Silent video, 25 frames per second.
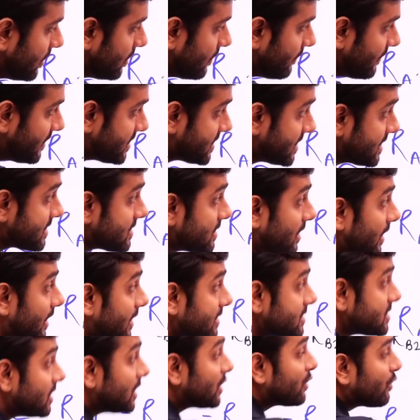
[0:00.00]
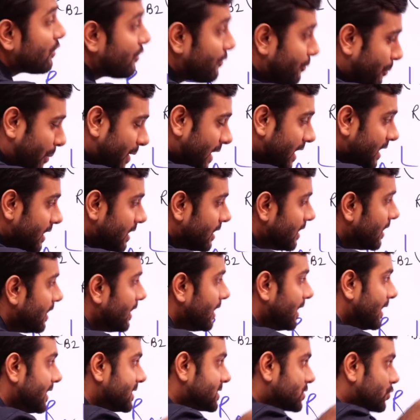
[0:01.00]
which is a result of P,
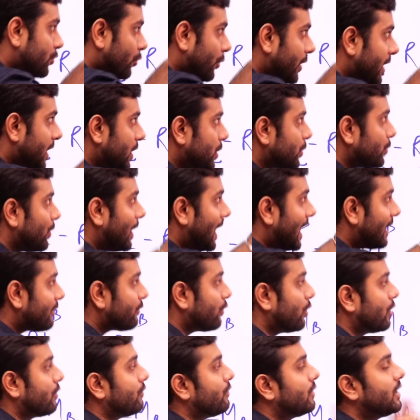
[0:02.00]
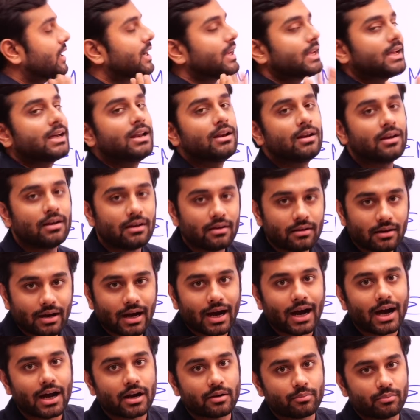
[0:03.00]
is going to have on vertical
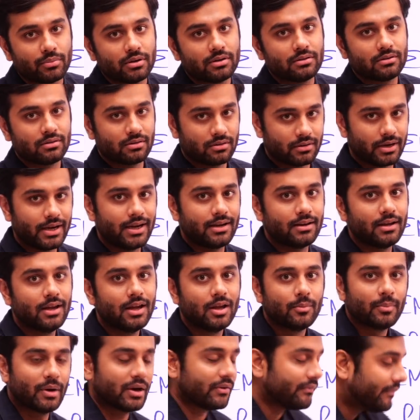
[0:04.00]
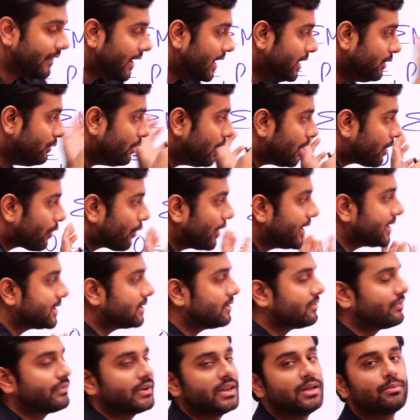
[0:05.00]
arm, right? But when you are drawing
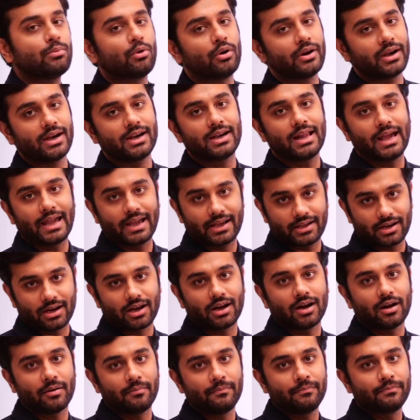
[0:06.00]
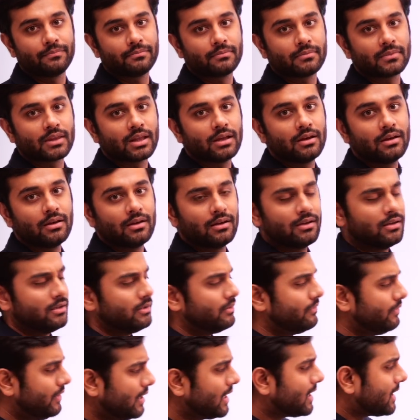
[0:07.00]
the free body diagram,
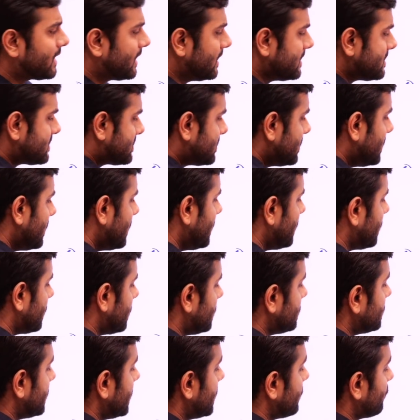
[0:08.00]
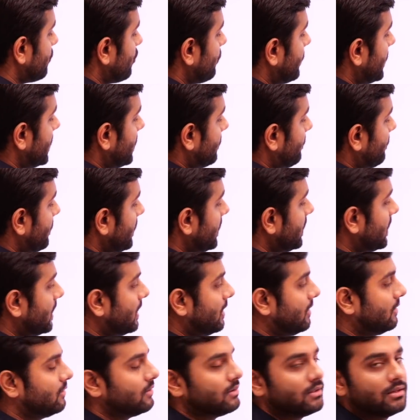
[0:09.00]
we are considering that moment
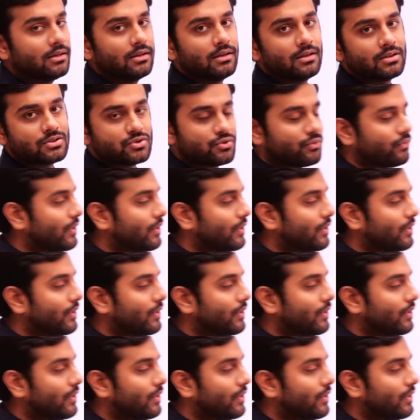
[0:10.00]
PL. So